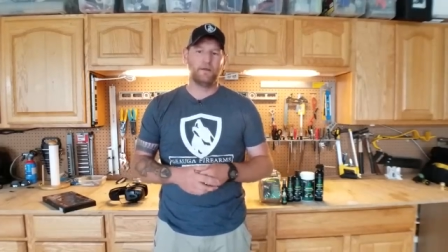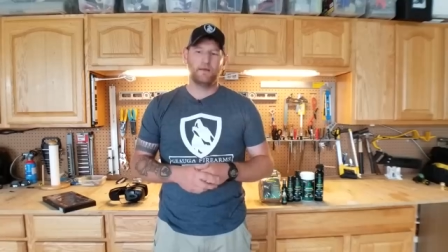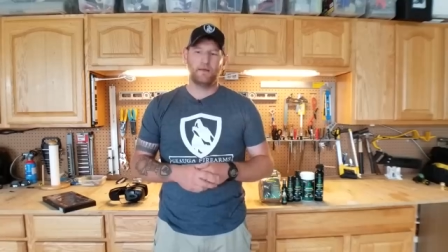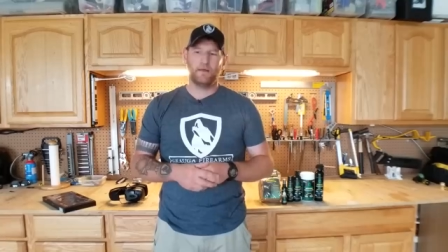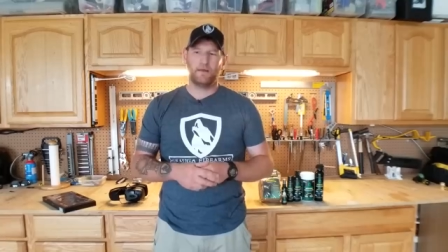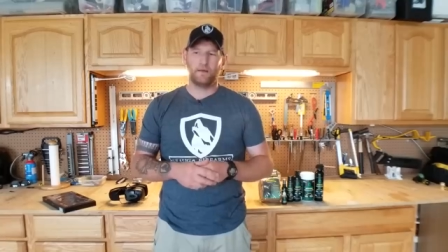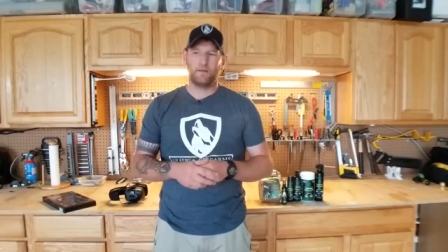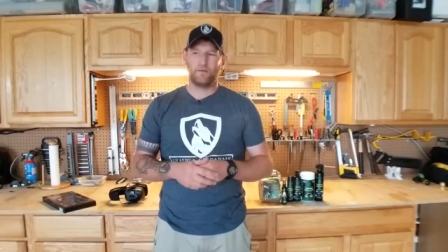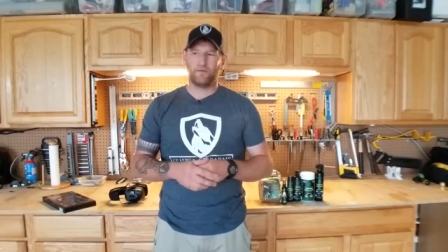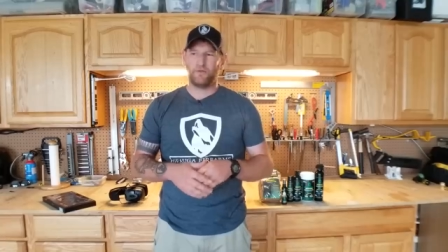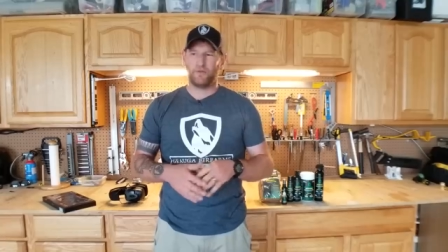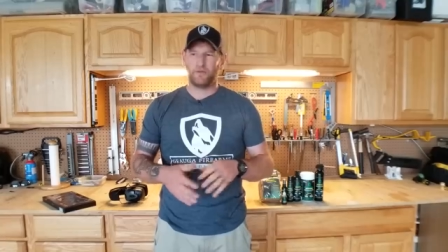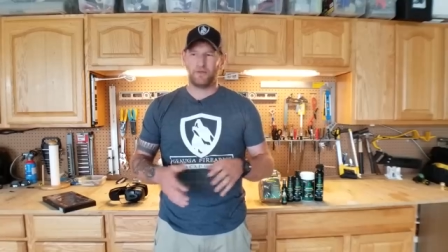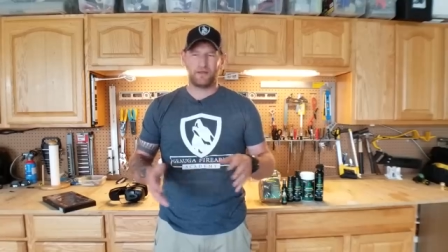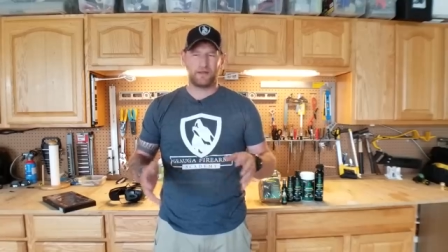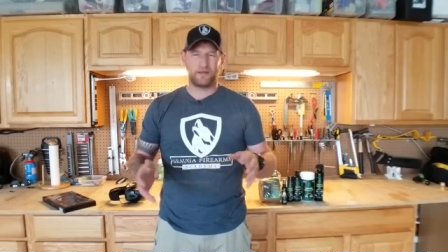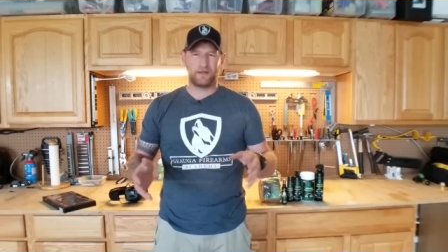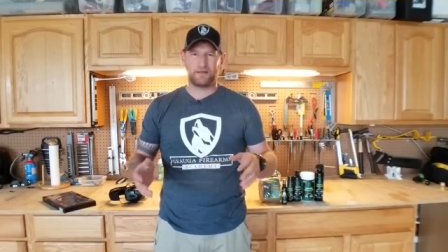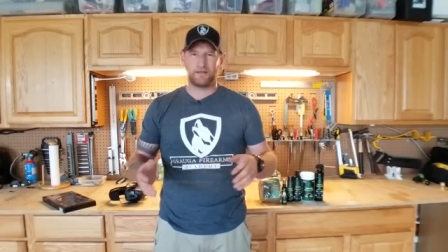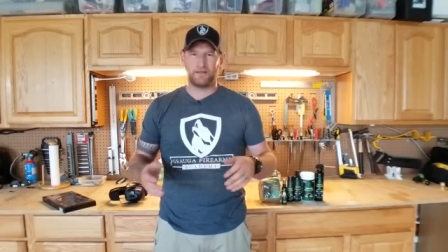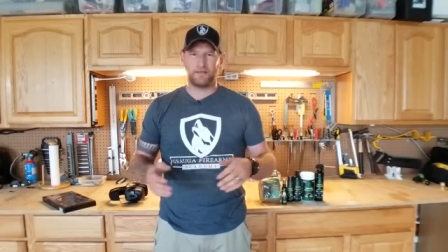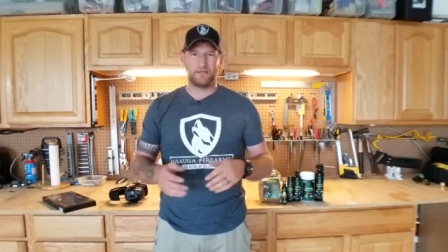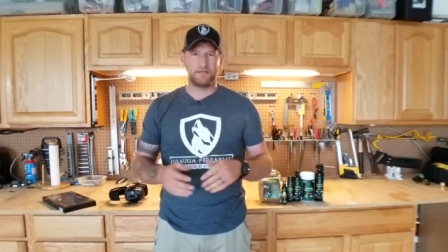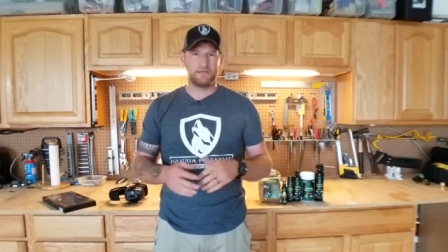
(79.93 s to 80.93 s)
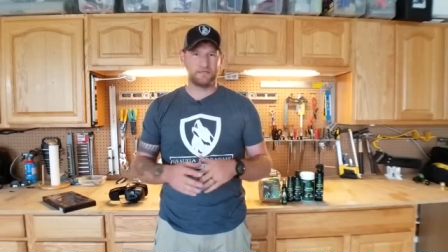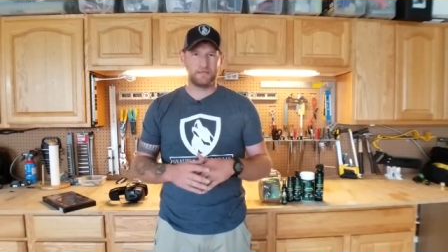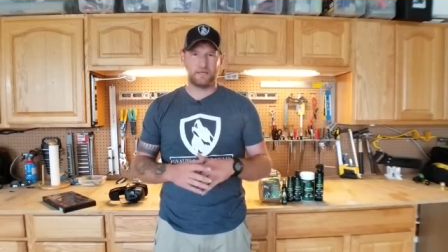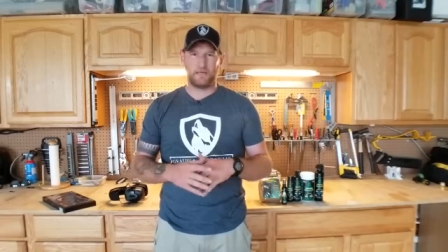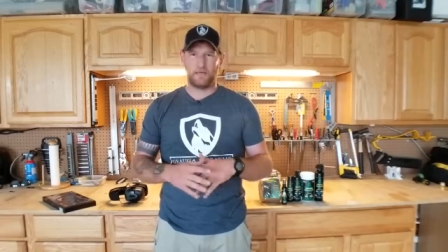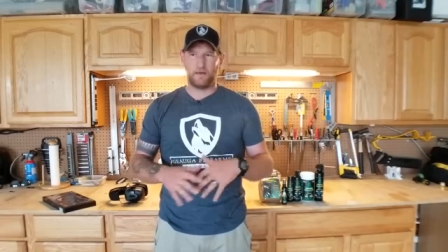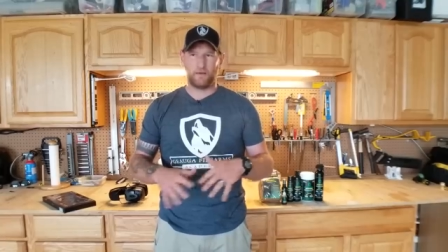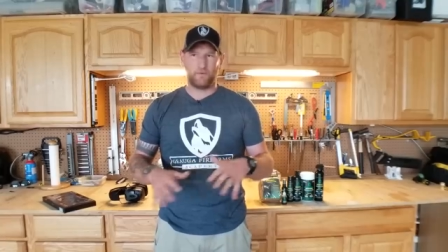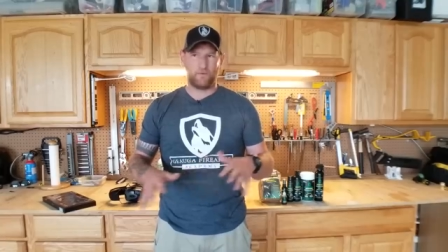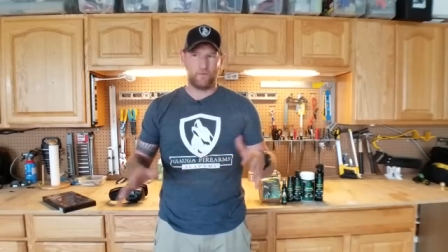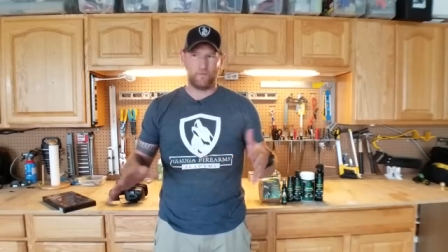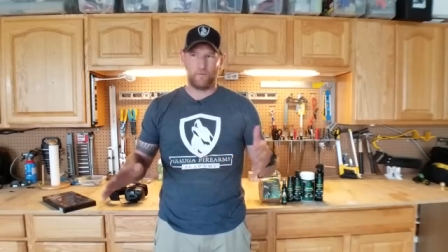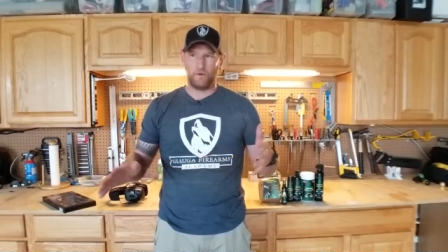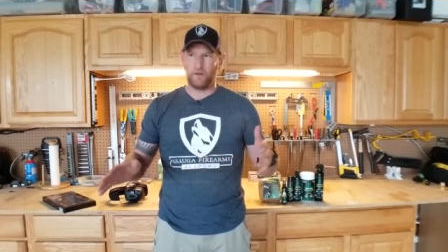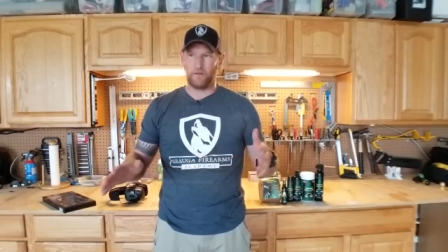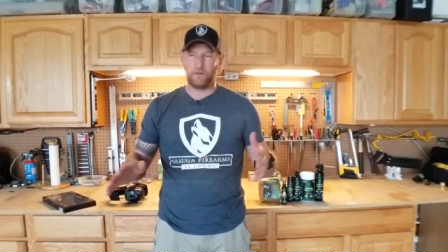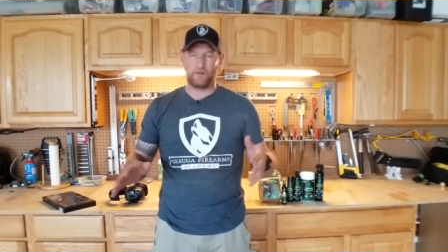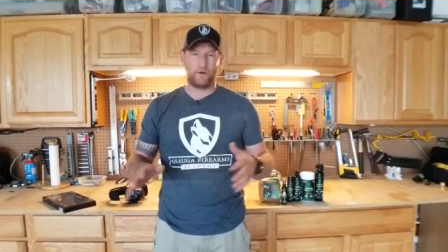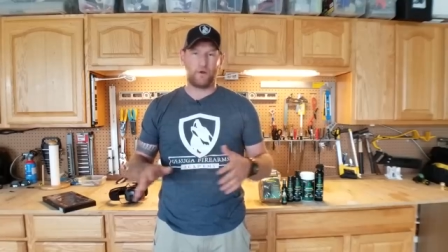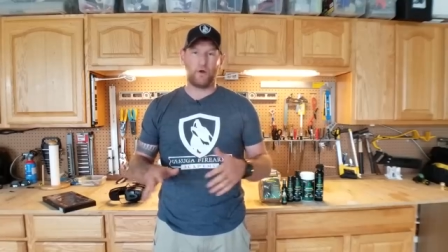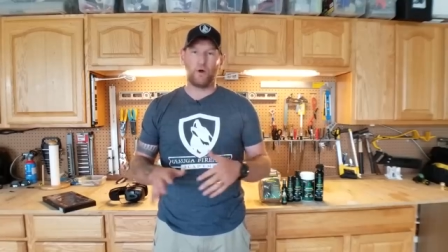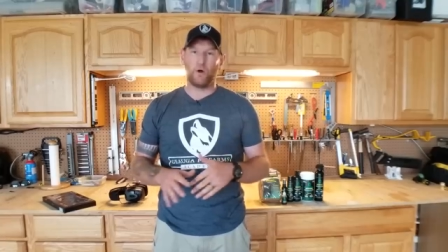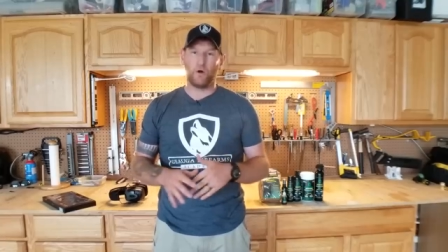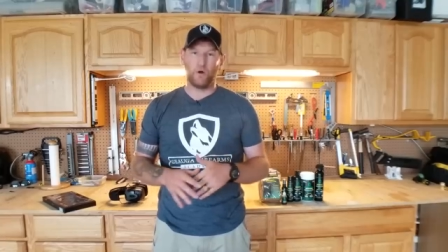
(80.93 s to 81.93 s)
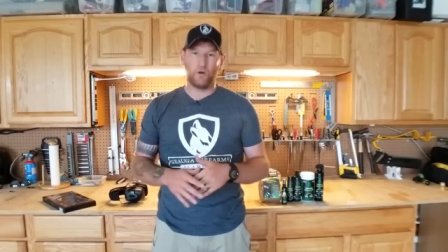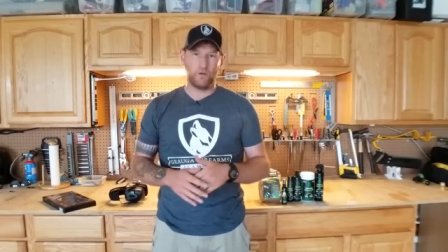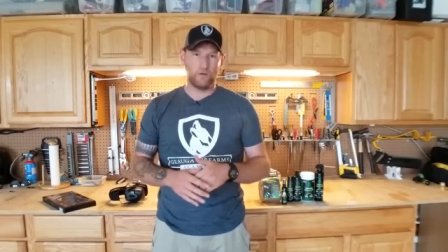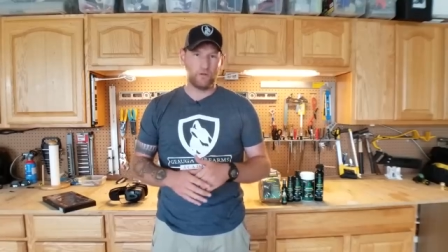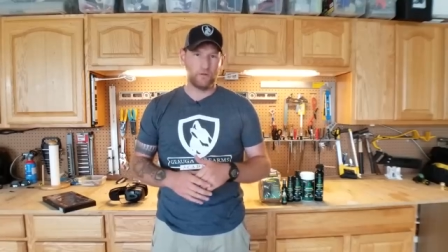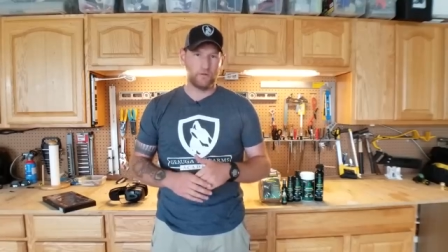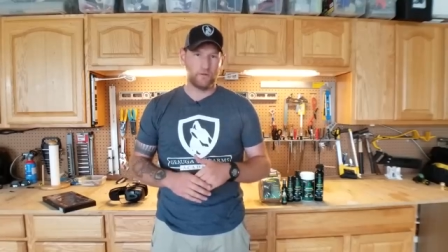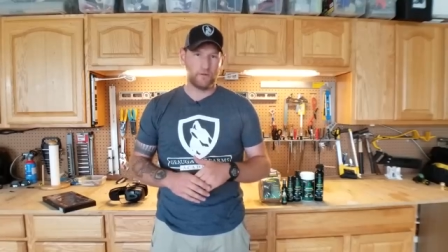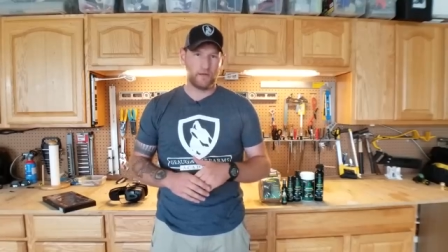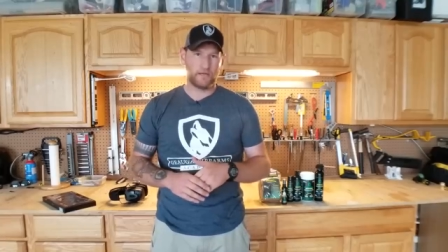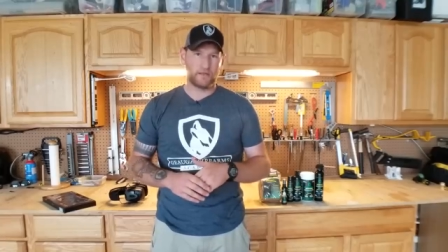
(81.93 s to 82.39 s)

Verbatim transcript: I don't think it cleans well at all.